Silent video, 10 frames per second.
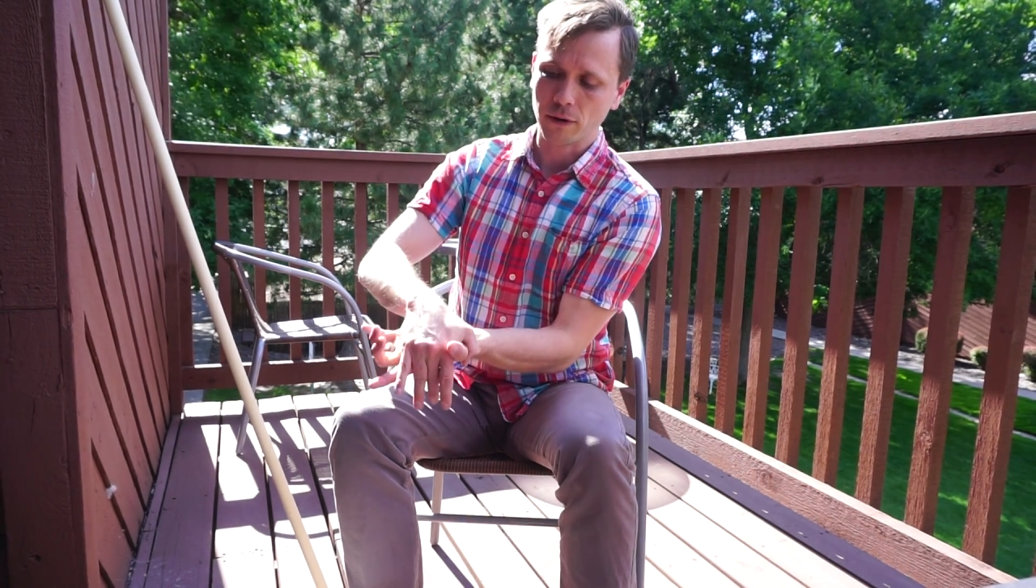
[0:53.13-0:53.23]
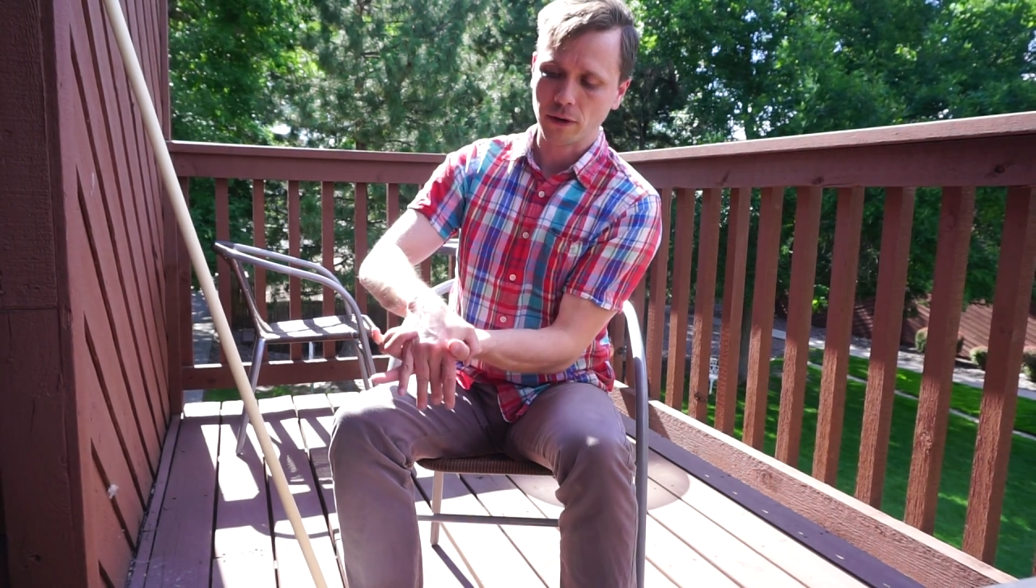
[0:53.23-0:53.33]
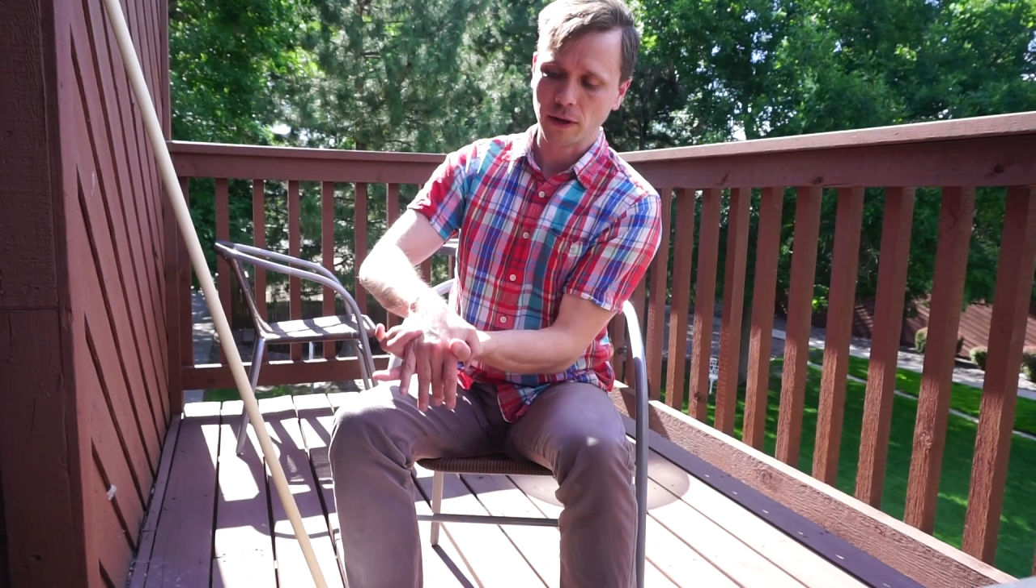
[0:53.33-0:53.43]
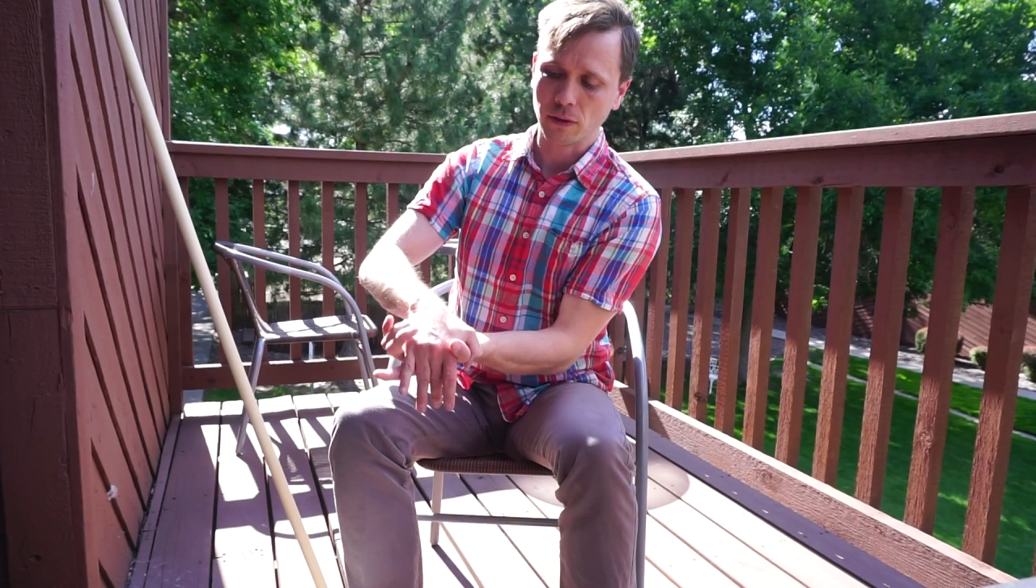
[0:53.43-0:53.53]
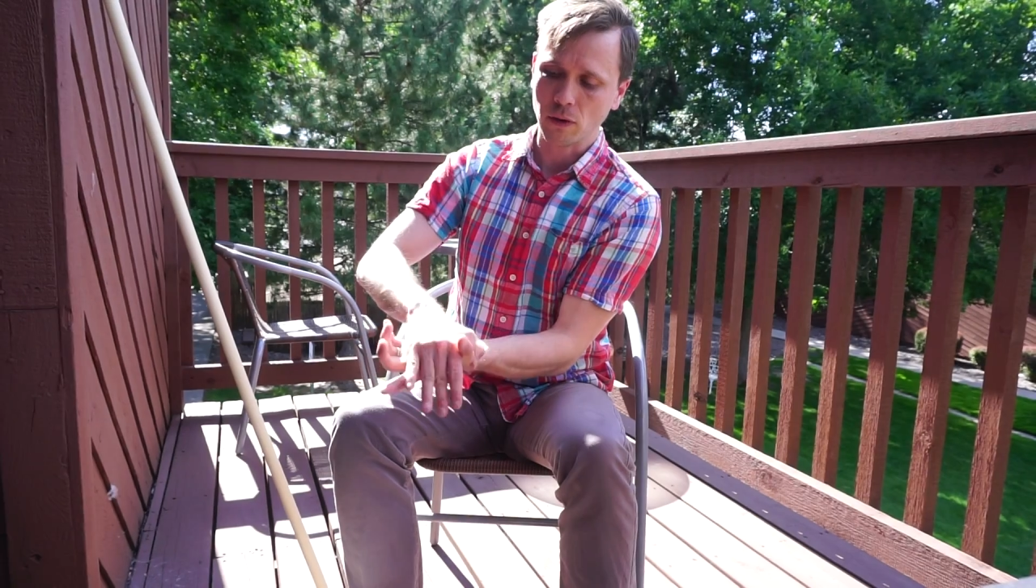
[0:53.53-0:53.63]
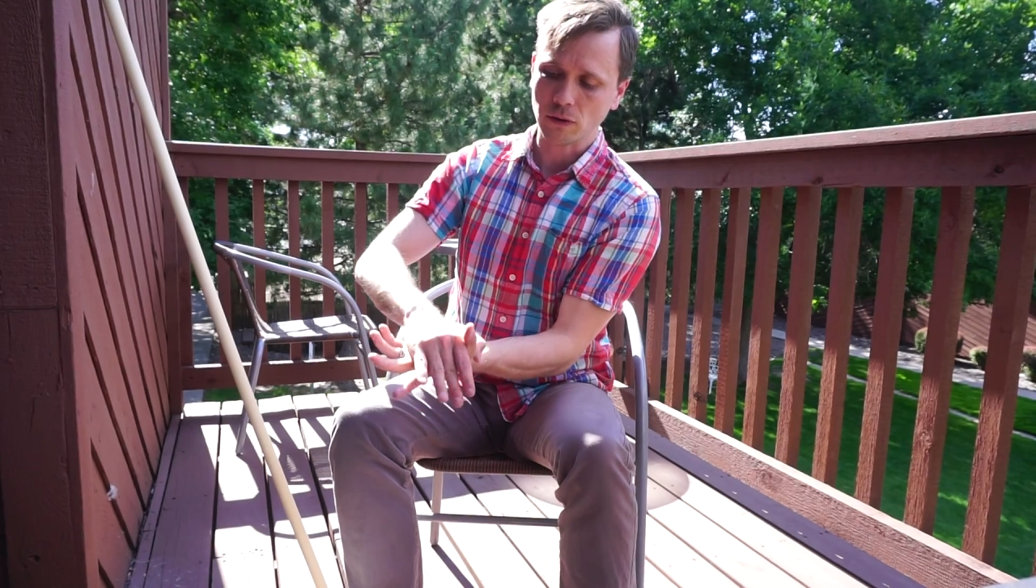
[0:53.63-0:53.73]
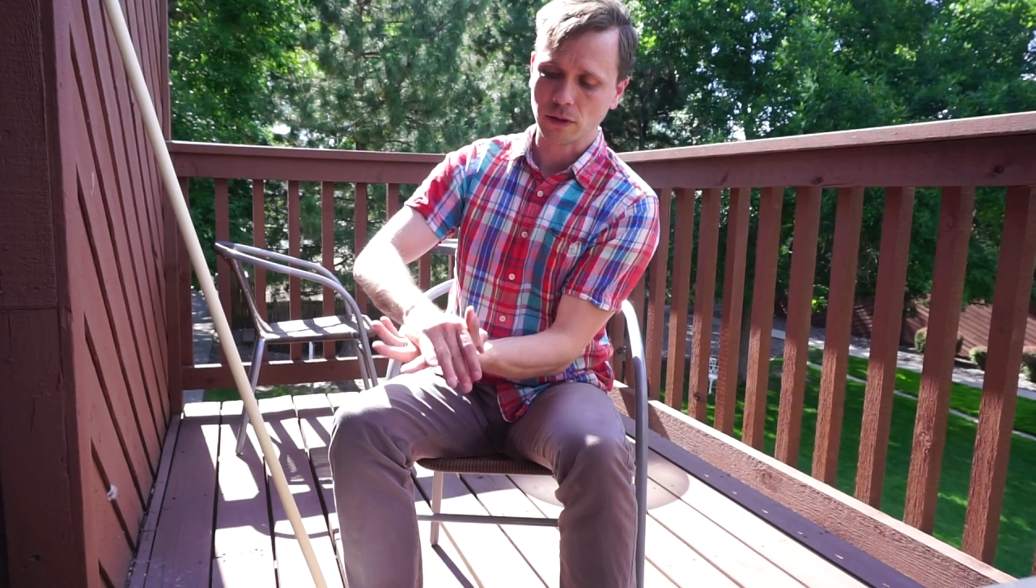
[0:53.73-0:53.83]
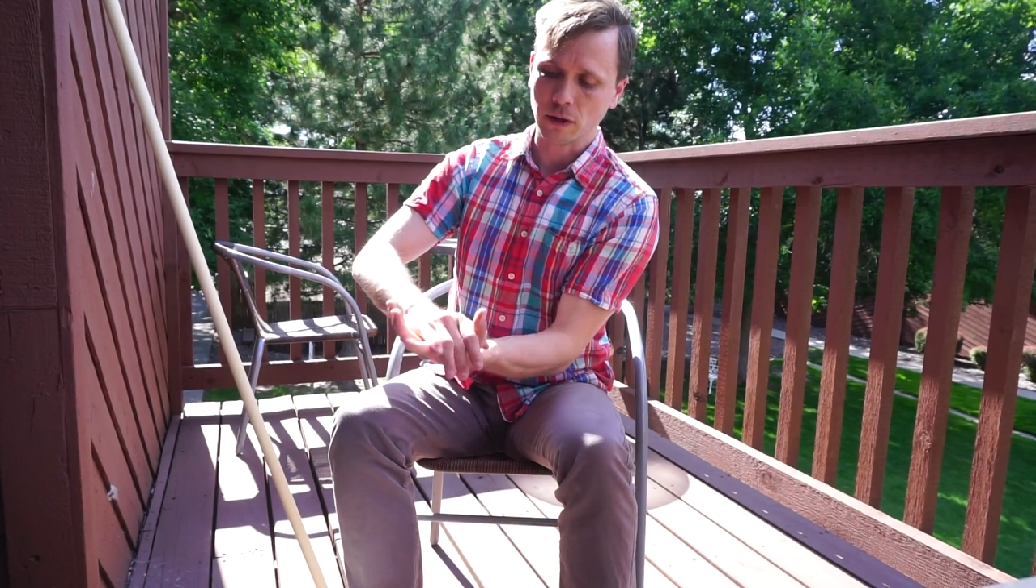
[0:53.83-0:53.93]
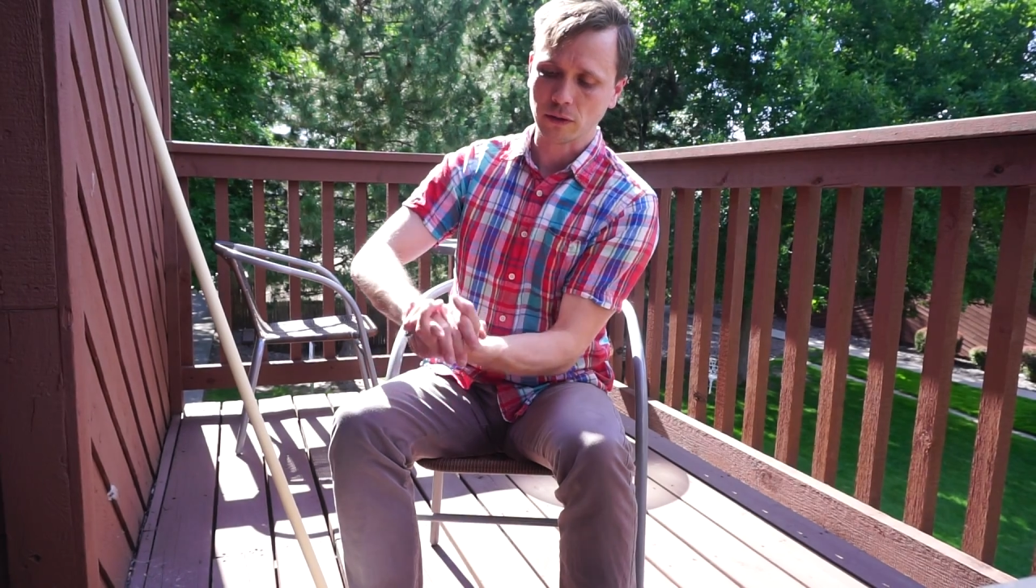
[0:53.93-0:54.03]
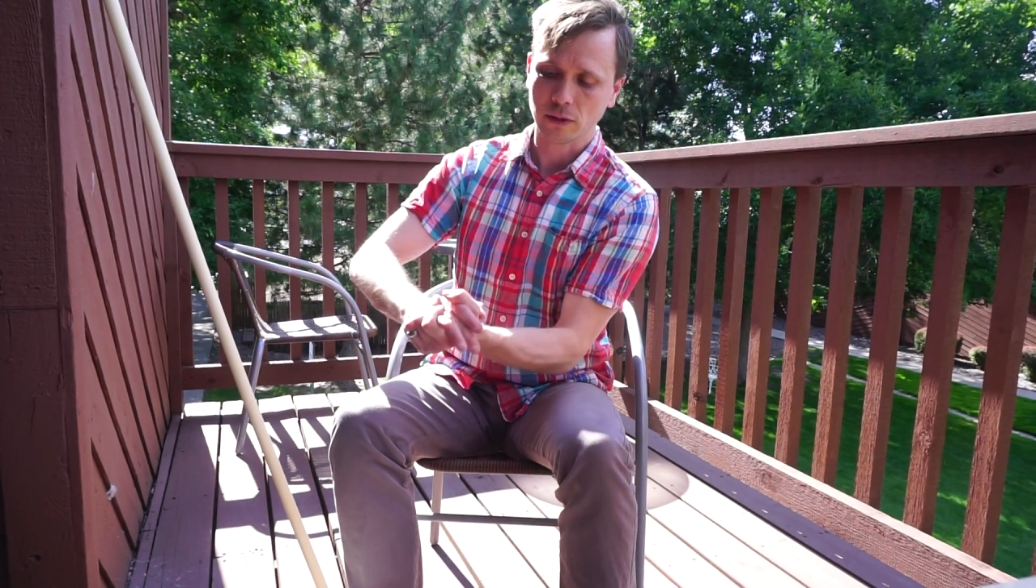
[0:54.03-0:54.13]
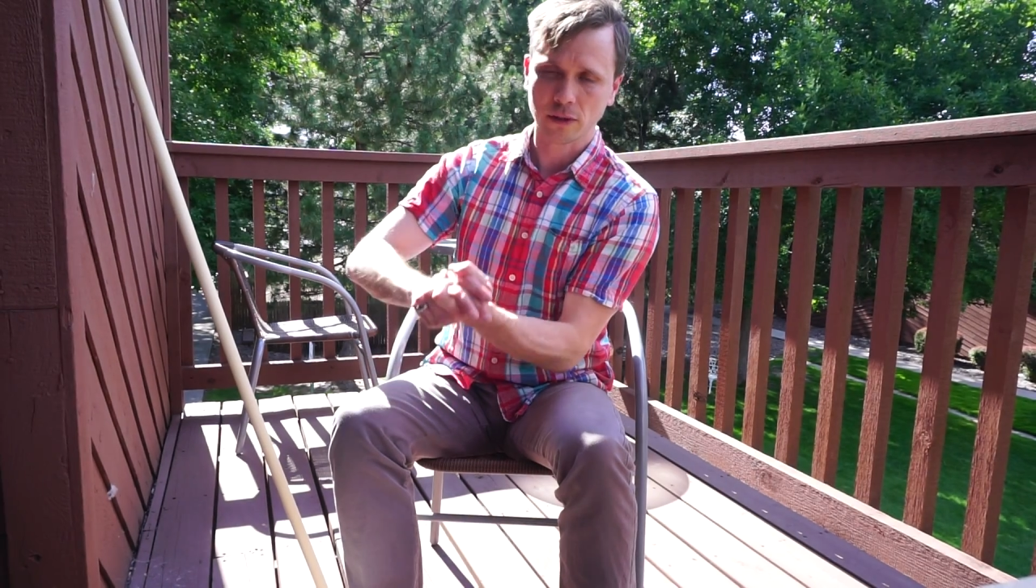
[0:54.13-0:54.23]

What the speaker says: underneath those knuckles,